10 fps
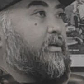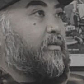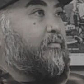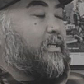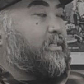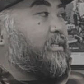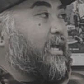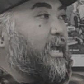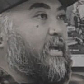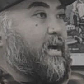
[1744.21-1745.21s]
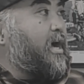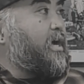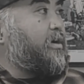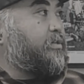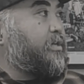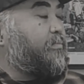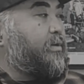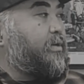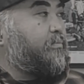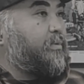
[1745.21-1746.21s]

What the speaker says: invest in AI or something,